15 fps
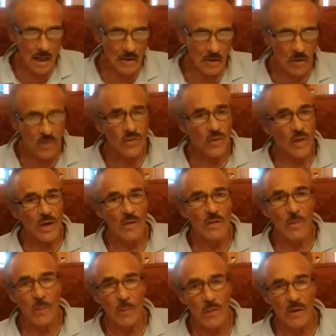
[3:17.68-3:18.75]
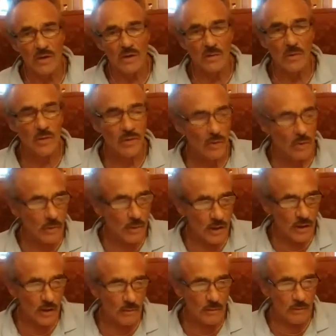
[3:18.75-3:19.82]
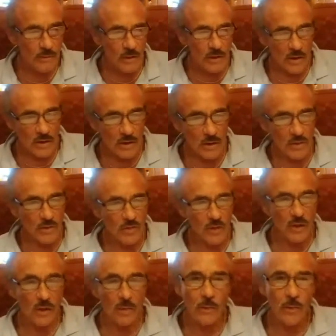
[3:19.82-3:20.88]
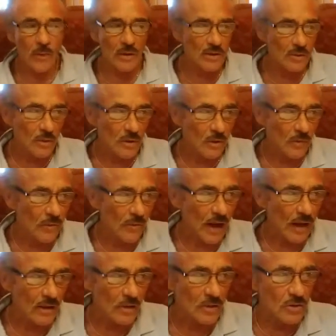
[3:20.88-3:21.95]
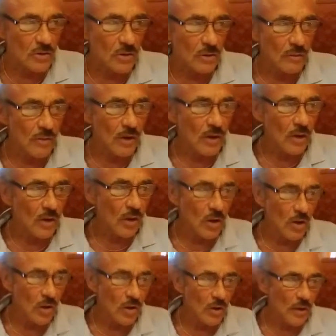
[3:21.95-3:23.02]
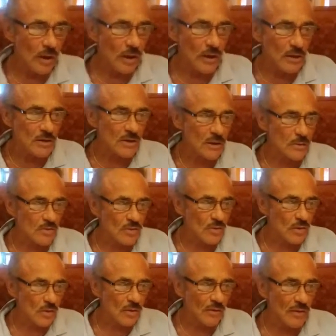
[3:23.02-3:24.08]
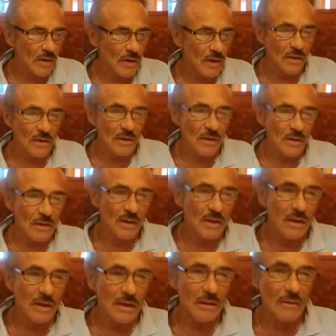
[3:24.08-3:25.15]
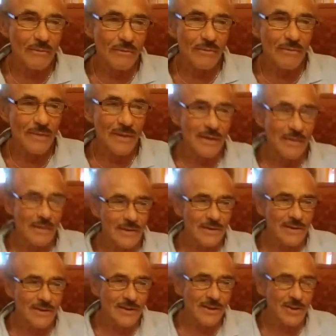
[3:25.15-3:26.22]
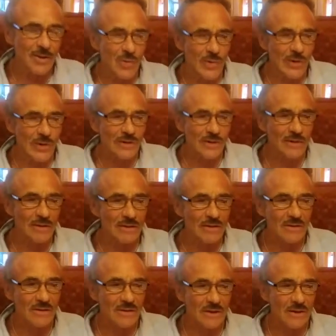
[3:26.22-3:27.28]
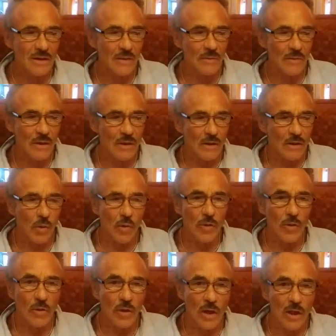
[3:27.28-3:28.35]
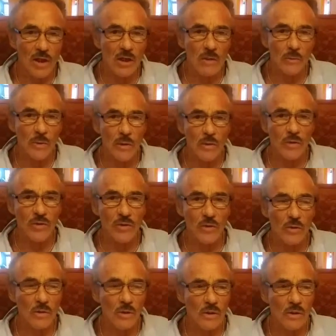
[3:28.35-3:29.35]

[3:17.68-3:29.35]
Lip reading: Don't try to impress them with your money. Don't try to impress them with the fact that you're, into some sort of a situation that's where they're lucky to be with you.